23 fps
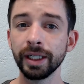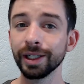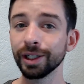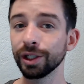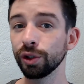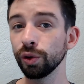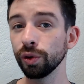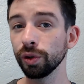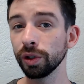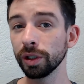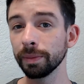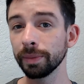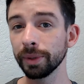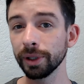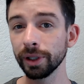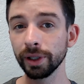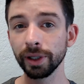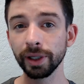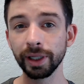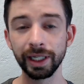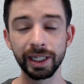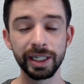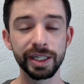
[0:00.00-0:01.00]

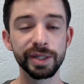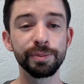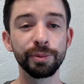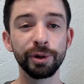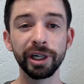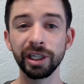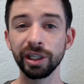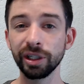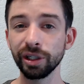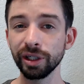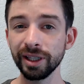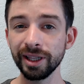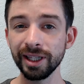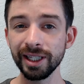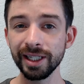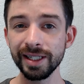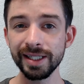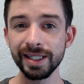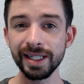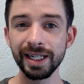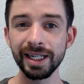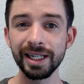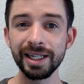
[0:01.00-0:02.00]
Gutenberg is pretty good these
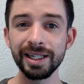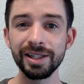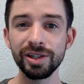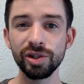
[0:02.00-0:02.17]
days.